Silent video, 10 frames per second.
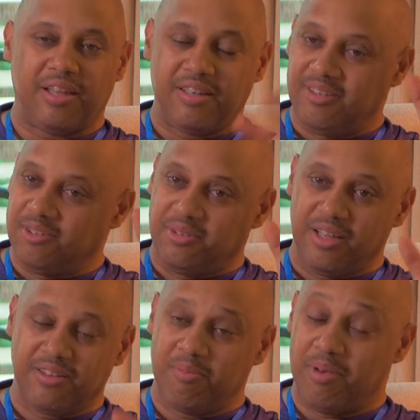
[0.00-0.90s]
I didn't know
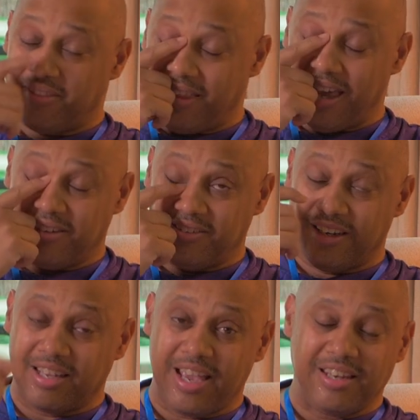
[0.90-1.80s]
nothing about that
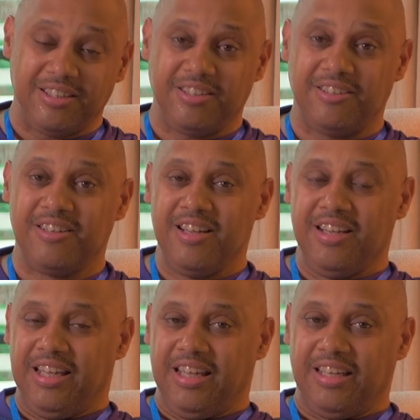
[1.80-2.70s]
until I got here,
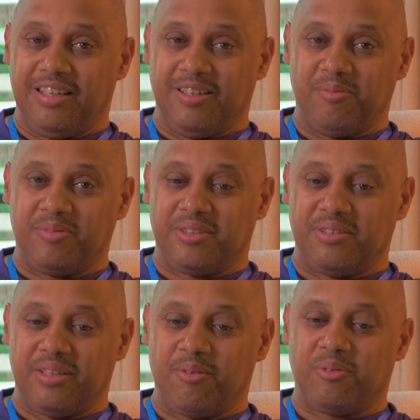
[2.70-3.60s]
and
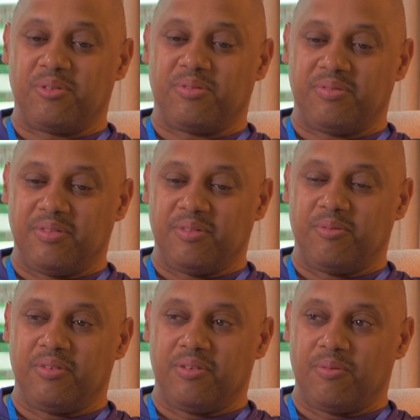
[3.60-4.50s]
so that was
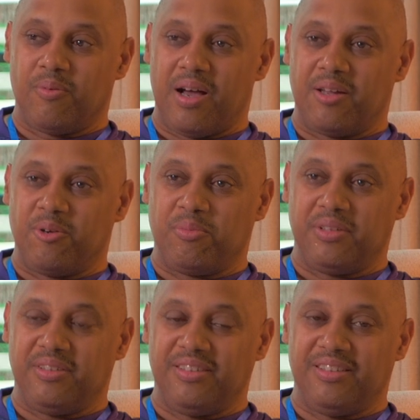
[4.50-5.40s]
wide
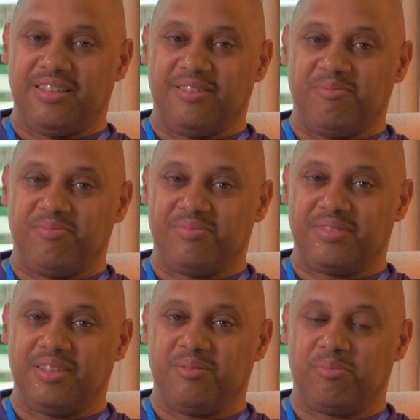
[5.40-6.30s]
open and
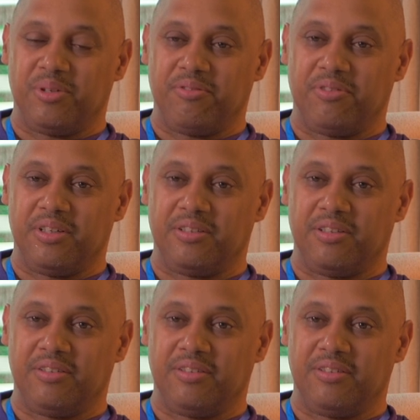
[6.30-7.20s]
pretty fun
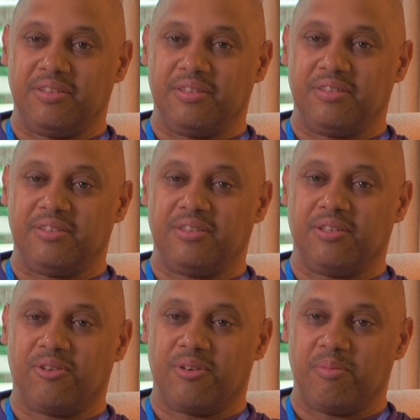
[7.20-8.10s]
to
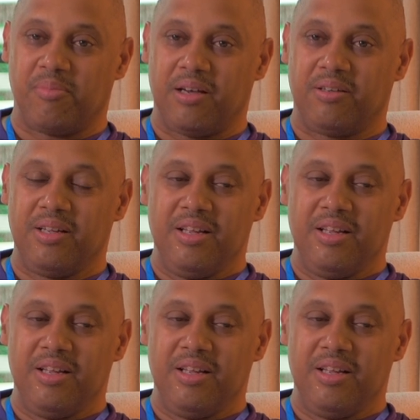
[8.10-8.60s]
learn about.